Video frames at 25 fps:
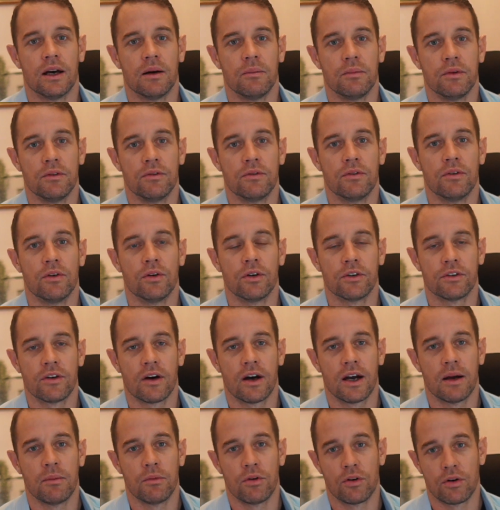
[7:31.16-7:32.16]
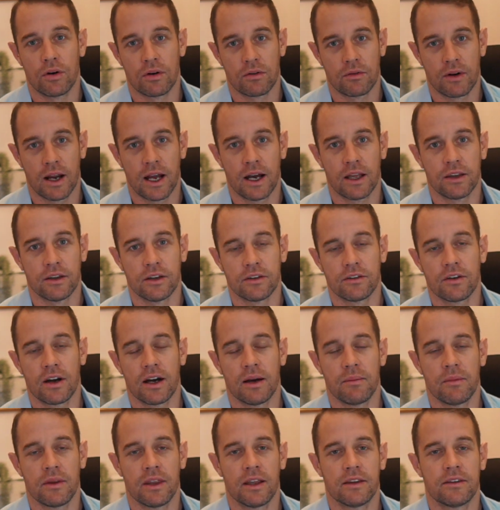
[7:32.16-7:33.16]
before time or around the
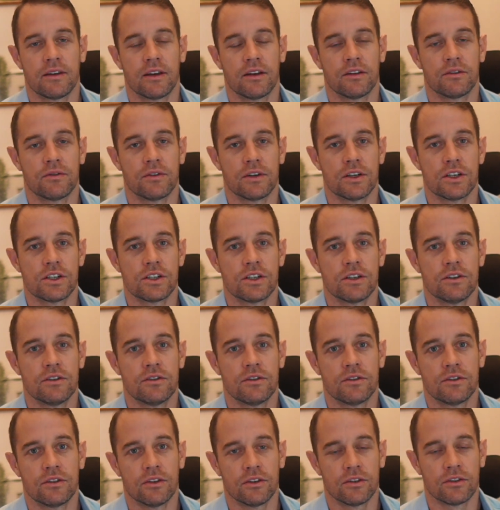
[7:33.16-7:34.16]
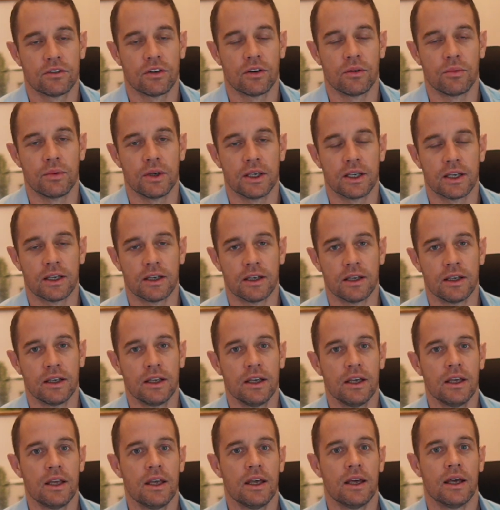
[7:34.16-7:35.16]
time that test finishes, just so we can
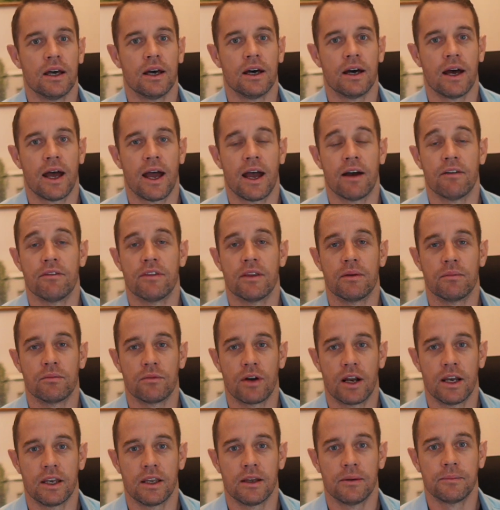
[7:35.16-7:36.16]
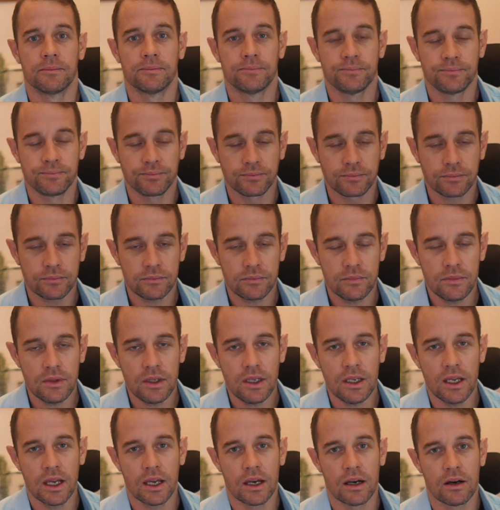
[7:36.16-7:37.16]
have them ready
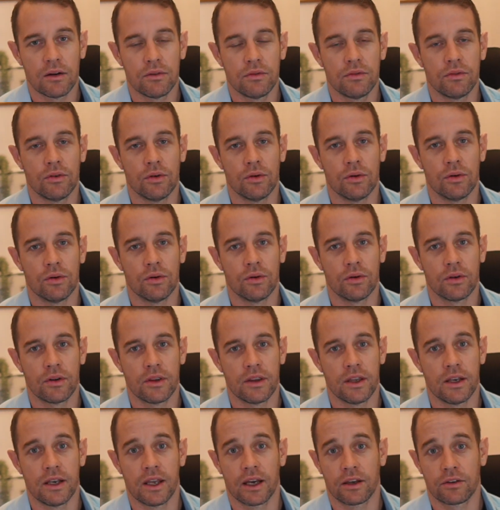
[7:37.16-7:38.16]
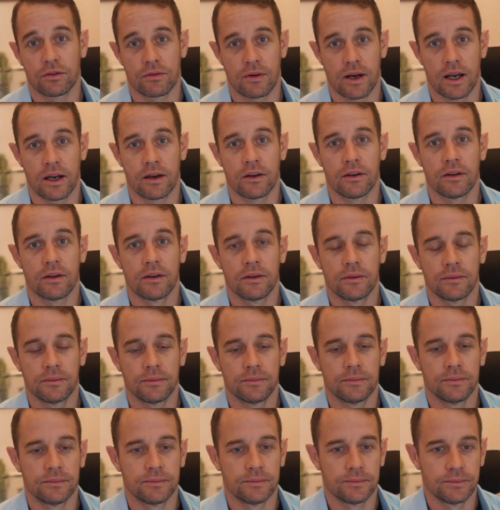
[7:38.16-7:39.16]
for the next round.
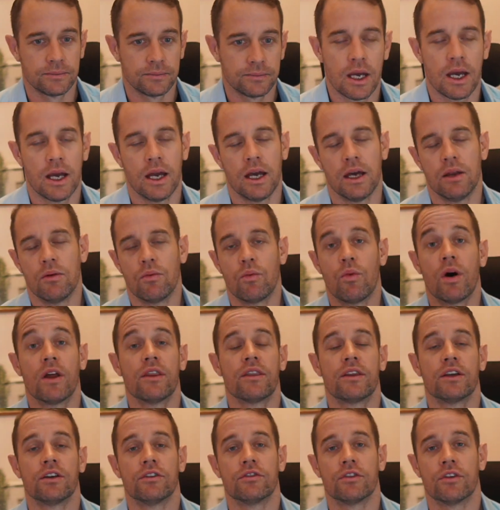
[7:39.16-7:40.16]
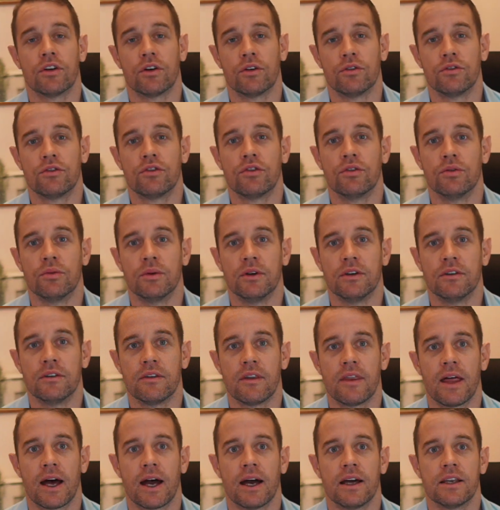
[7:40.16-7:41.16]
And one thing to note too is
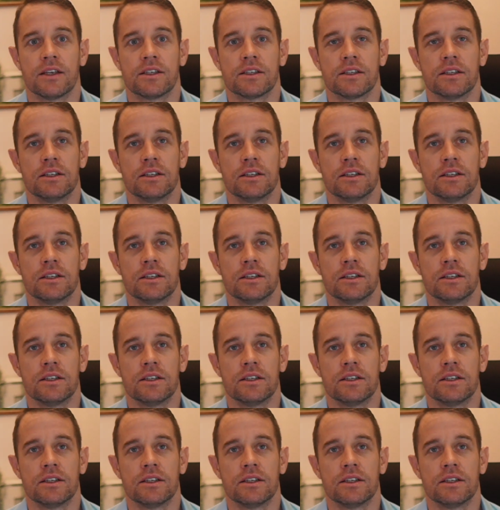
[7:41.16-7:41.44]
that